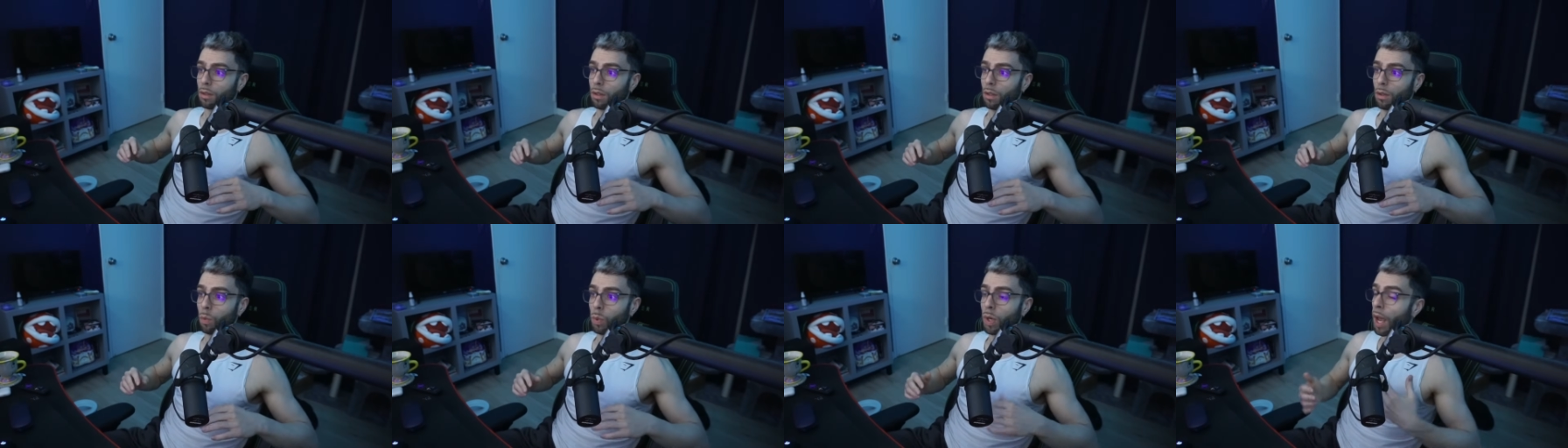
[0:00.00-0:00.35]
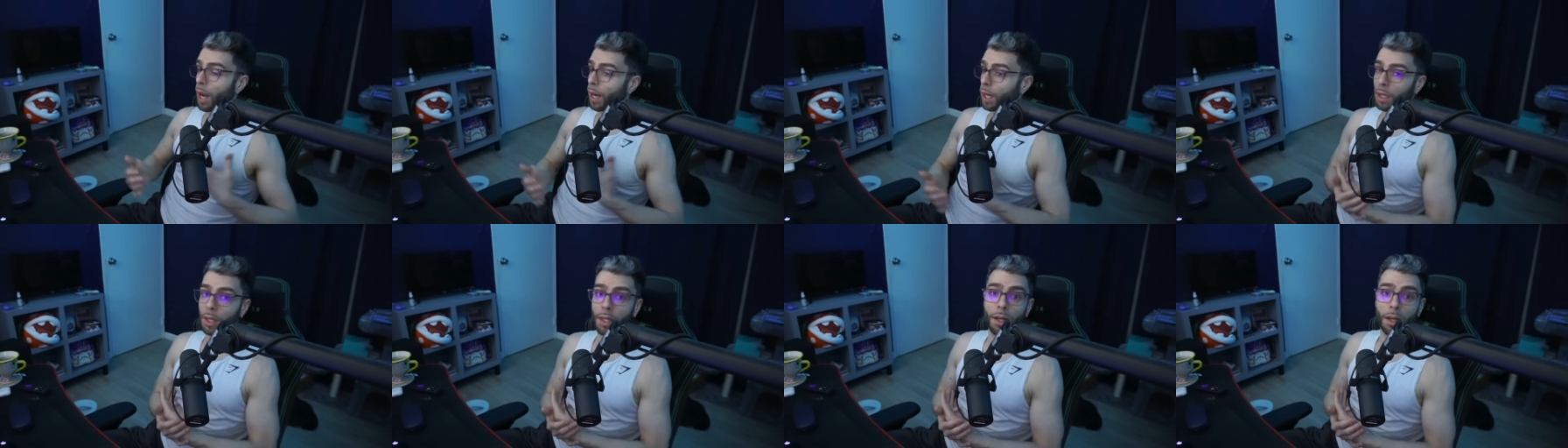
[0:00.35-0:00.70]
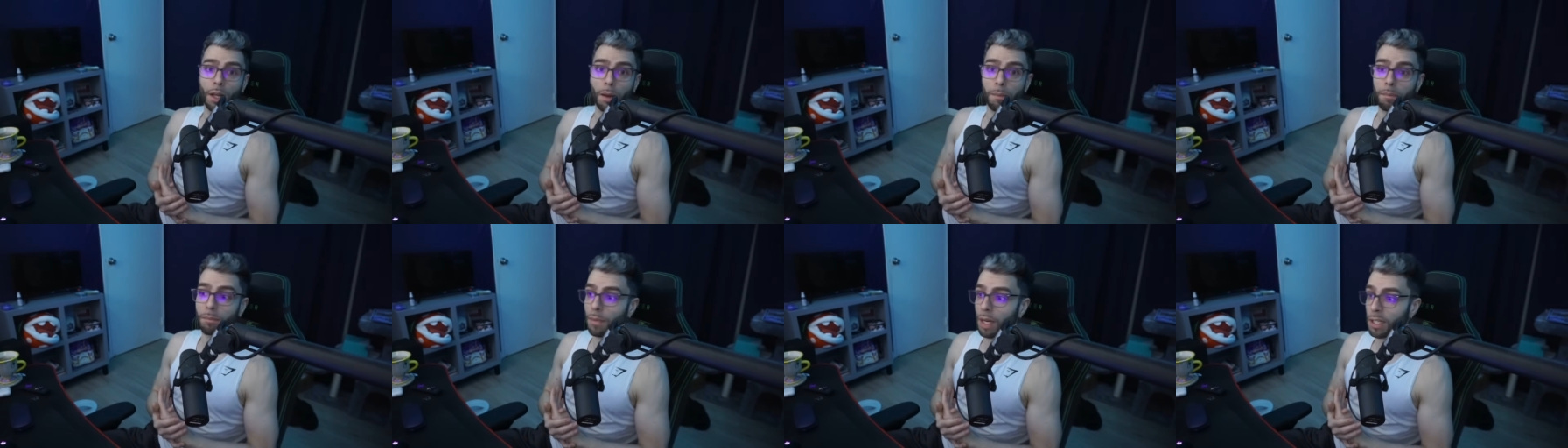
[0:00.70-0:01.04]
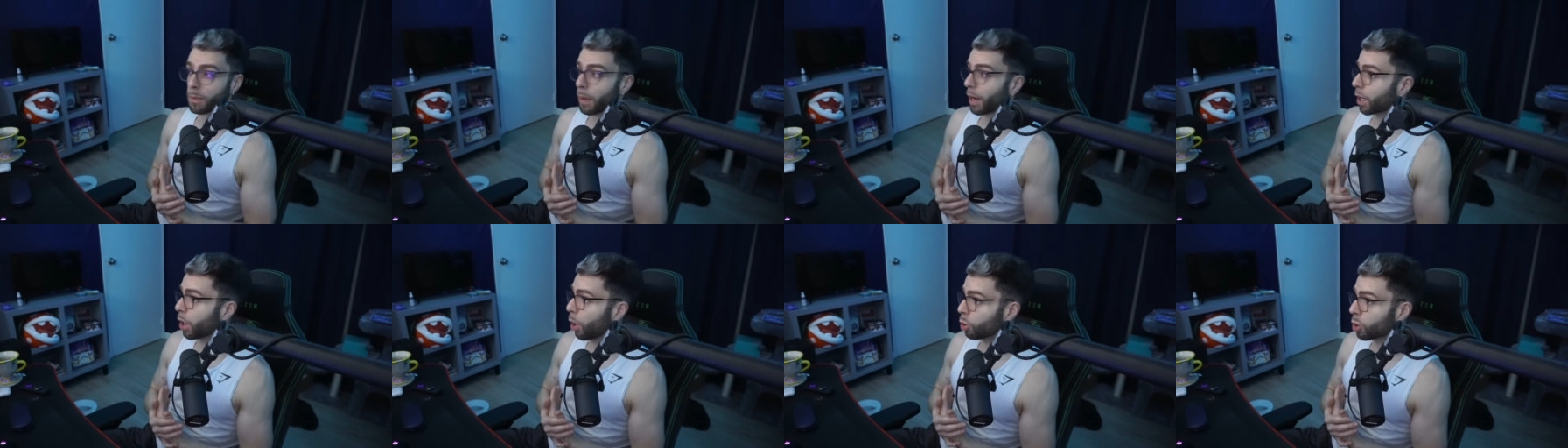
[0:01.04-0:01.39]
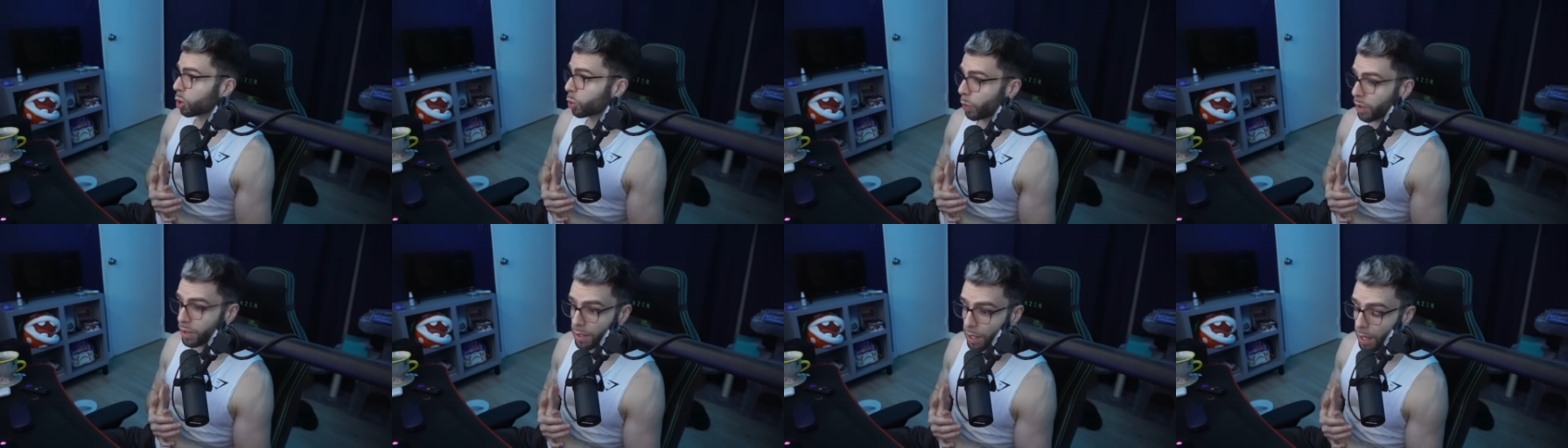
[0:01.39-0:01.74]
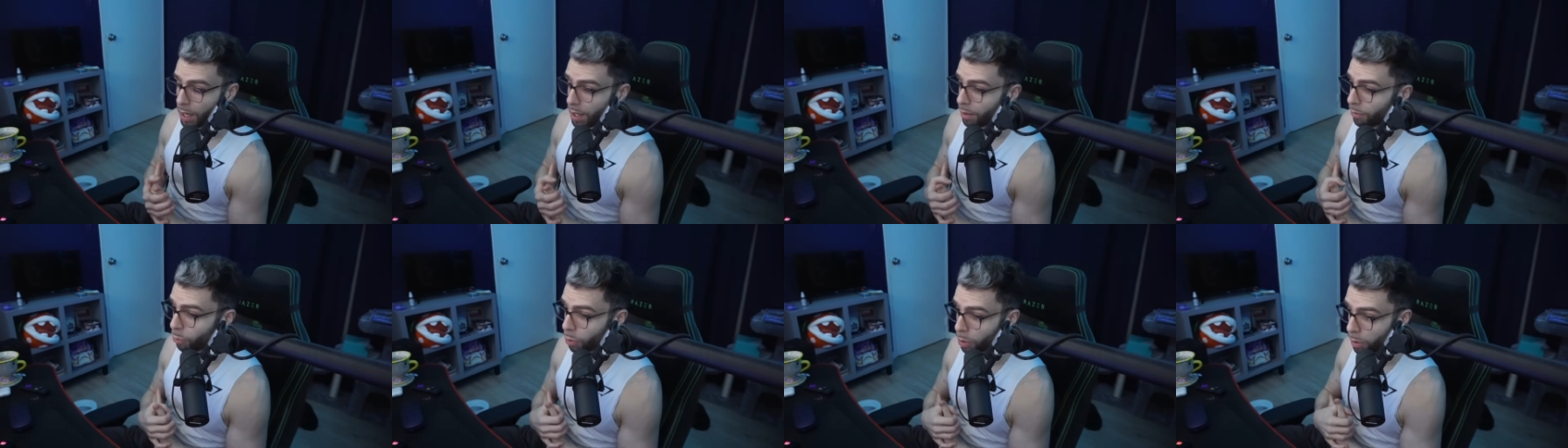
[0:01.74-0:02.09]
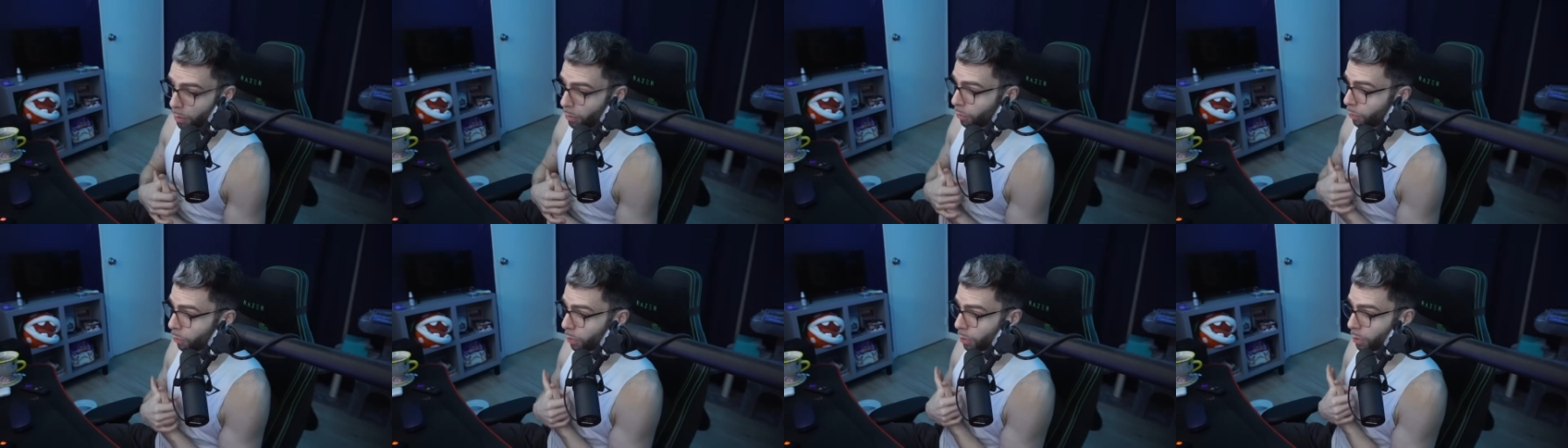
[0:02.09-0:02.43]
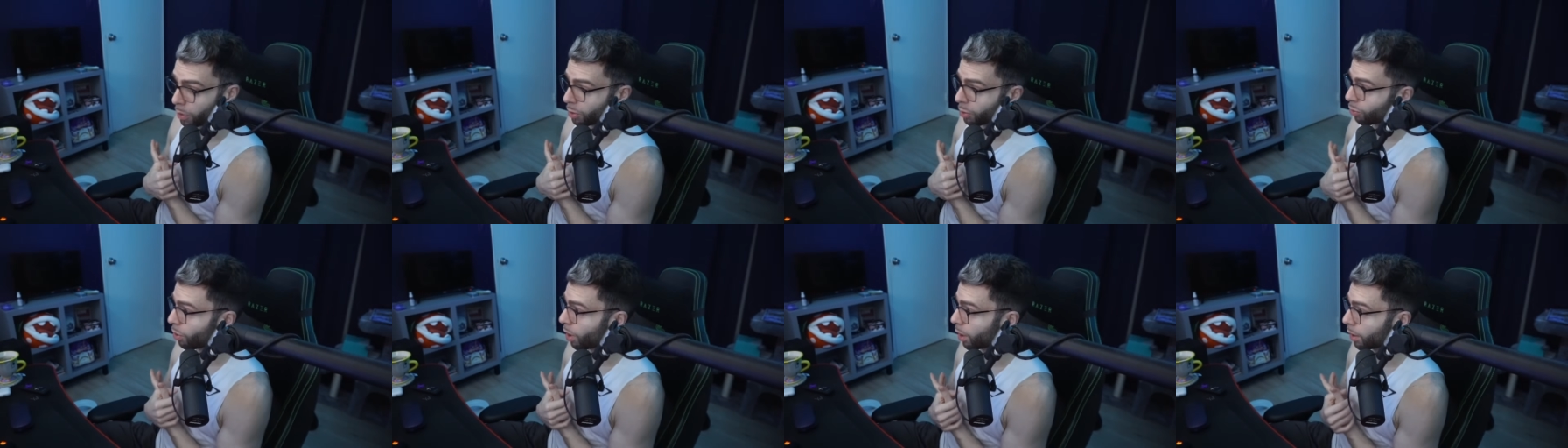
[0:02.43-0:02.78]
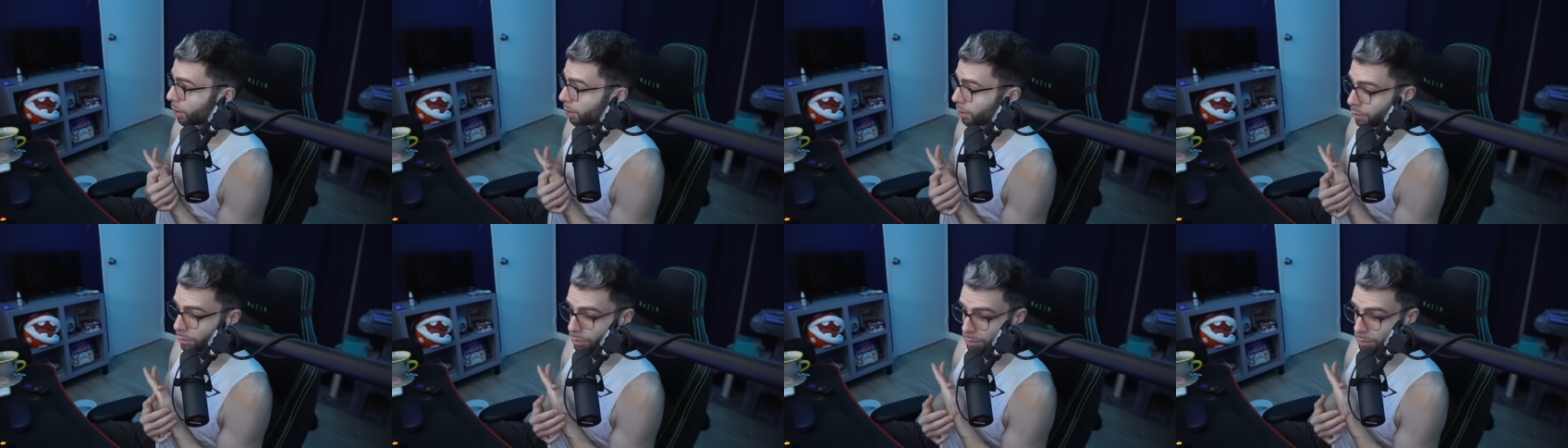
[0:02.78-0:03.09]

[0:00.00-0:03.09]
we got to clean it up. As my coaches would say, if we're if we're struggling,